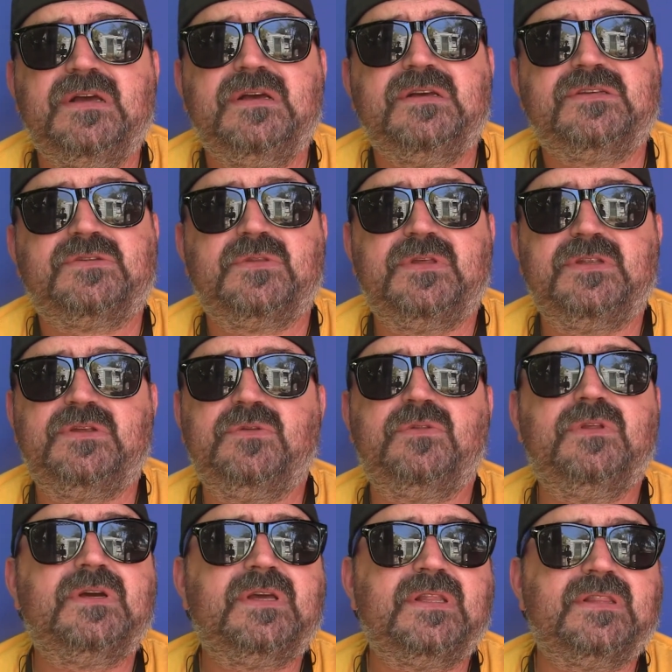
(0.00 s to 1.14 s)
So then you
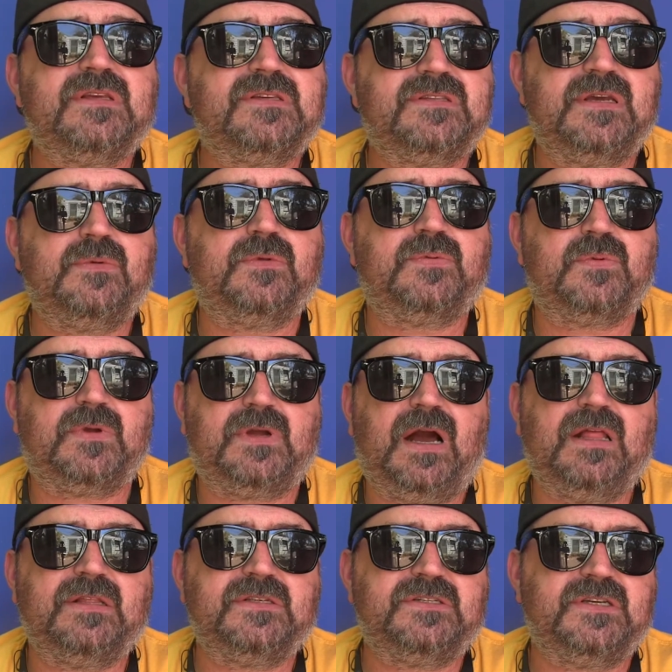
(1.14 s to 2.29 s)
look at this thing with
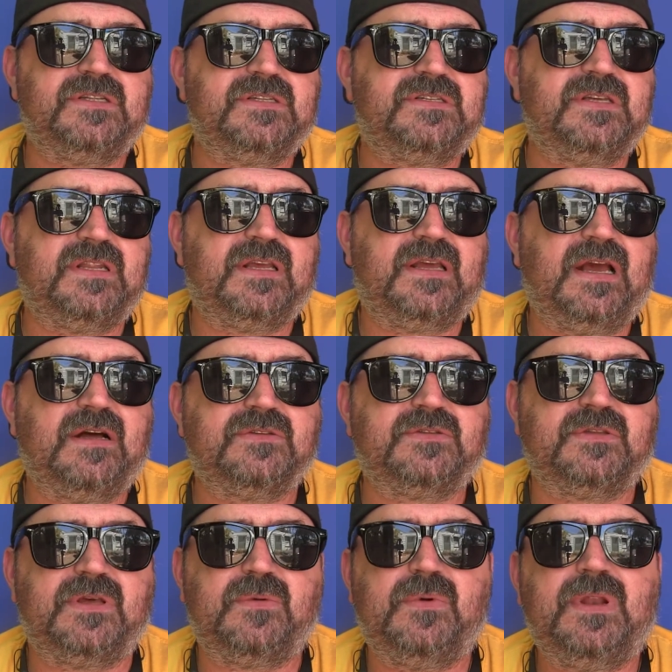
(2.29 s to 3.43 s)
Recology and the city
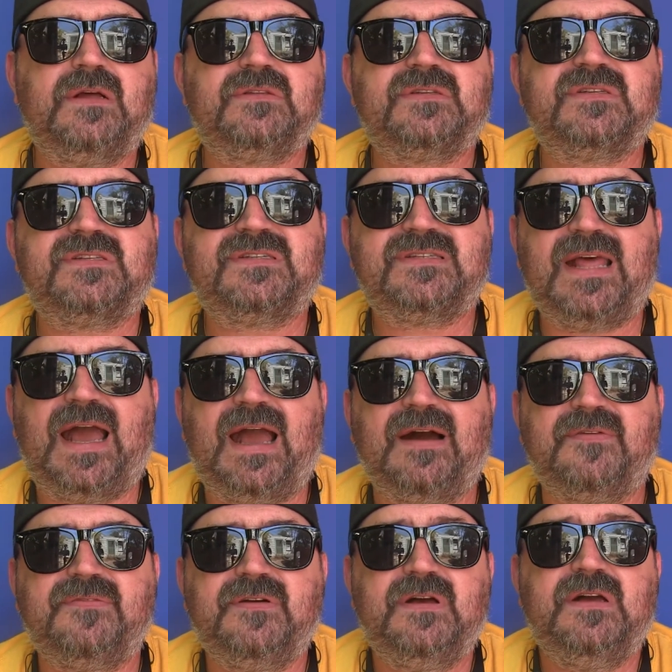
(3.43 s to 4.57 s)
council. They went out to
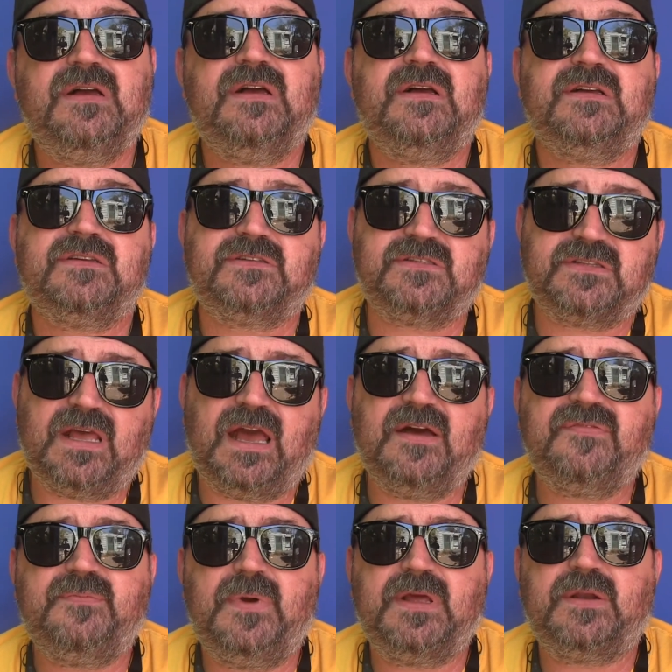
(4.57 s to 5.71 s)
staff
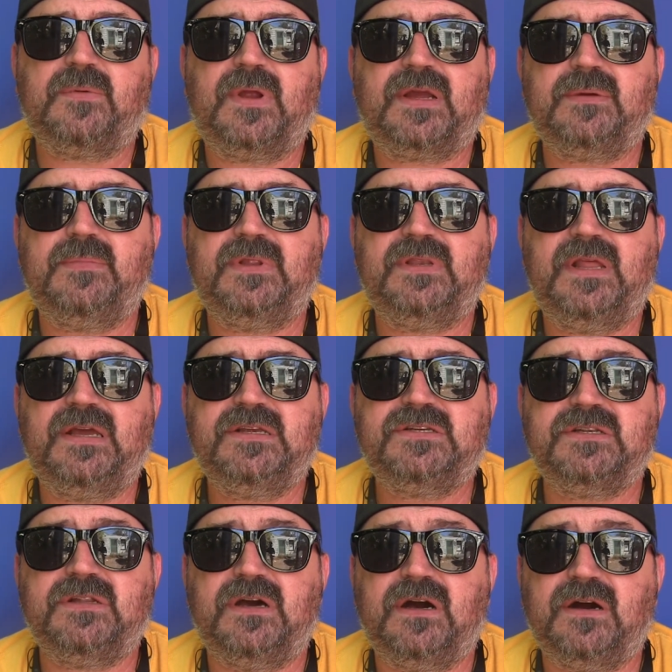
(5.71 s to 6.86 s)
staff made a
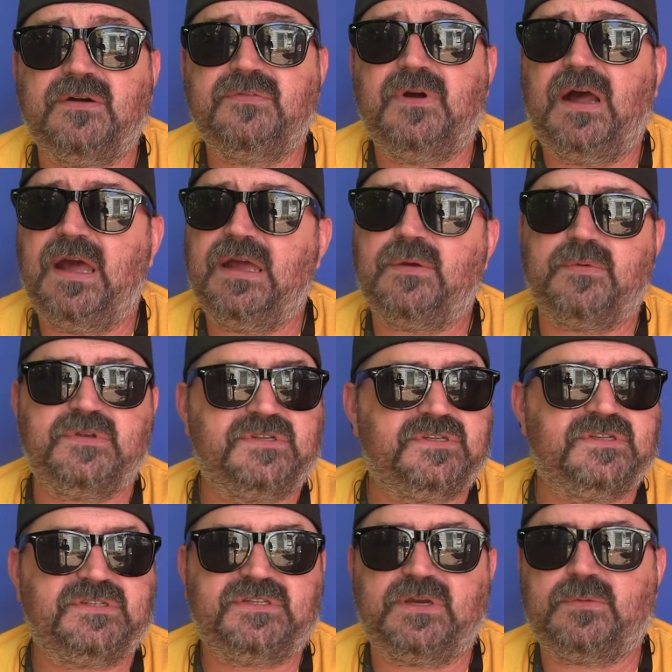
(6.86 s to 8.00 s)
recommendation of, hey, we should
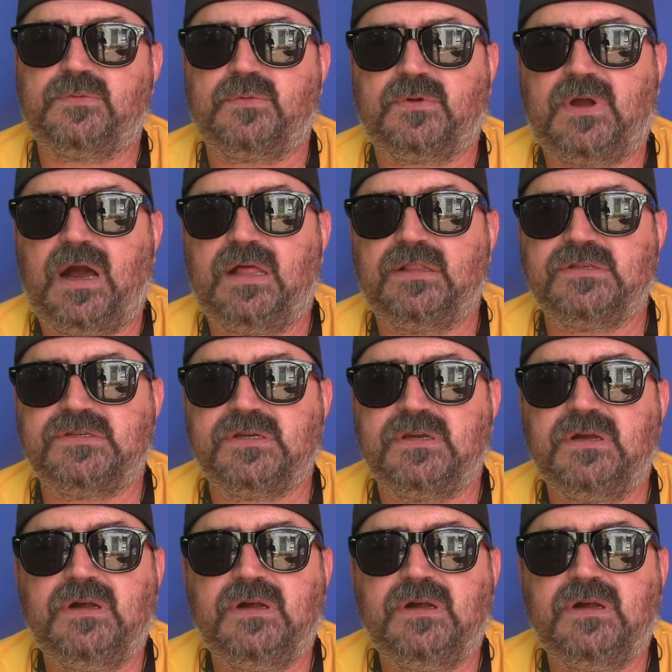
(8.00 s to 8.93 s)
just stick with recology.